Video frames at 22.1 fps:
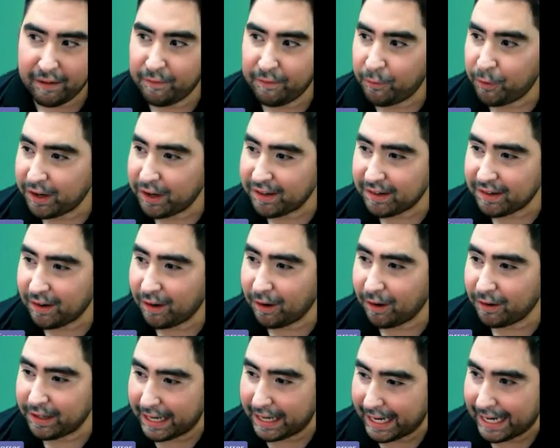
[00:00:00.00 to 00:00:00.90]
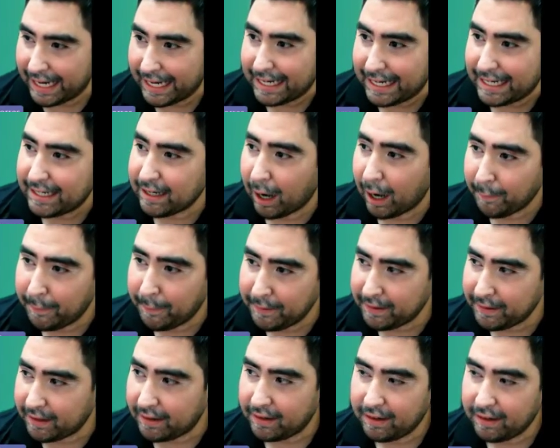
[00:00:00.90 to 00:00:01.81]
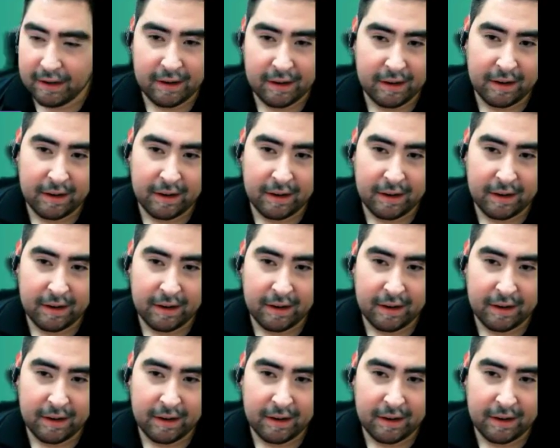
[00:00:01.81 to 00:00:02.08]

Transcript: have what is called a topic.